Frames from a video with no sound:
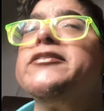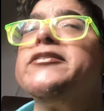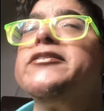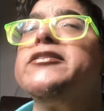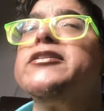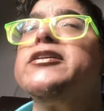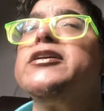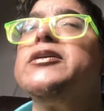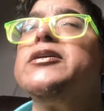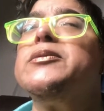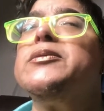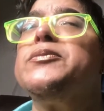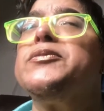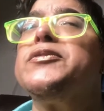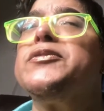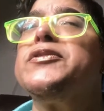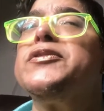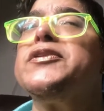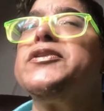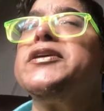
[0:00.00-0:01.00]
Without
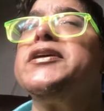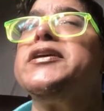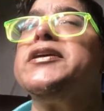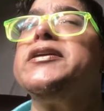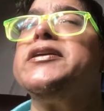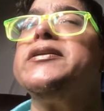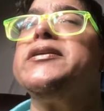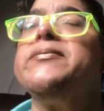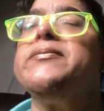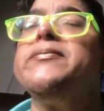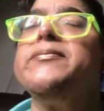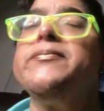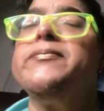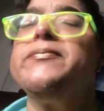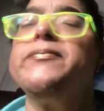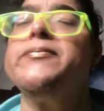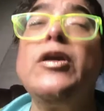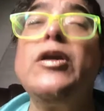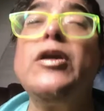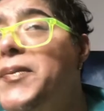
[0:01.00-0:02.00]
letting go of the
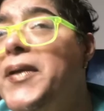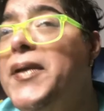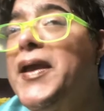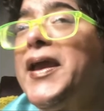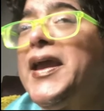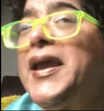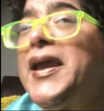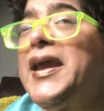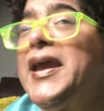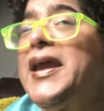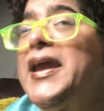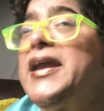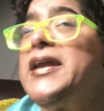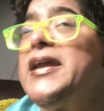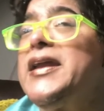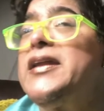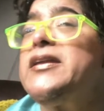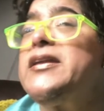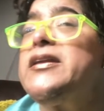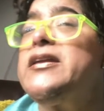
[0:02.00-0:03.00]
pain, you
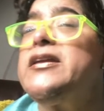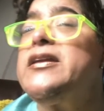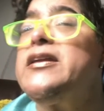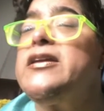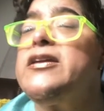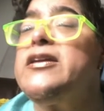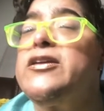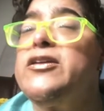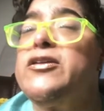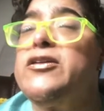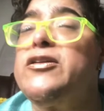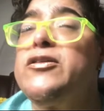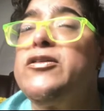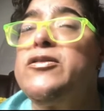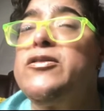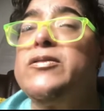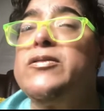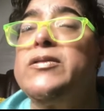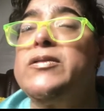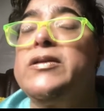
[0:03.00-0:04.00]
leave
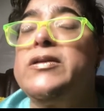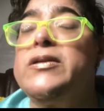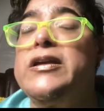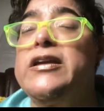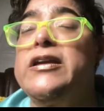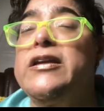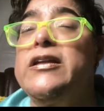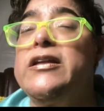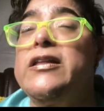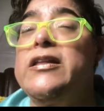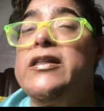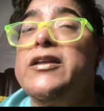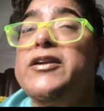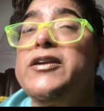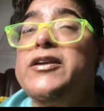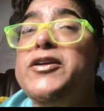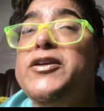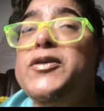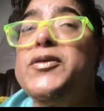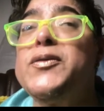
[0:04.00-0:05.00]
no room
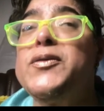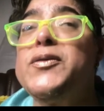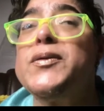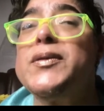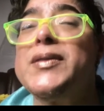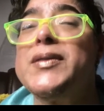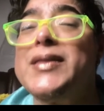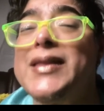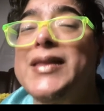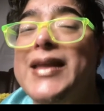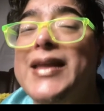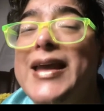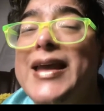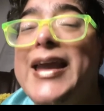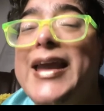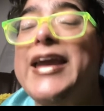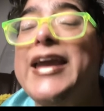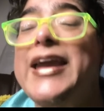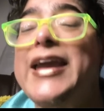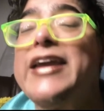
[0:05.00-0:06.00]
for what
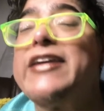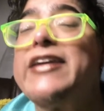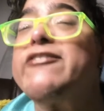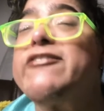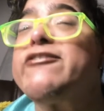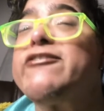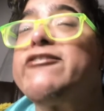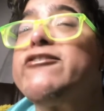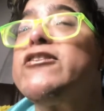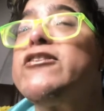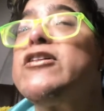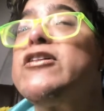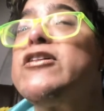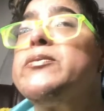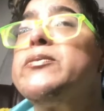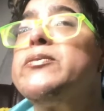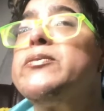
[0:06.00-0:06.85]
comes next,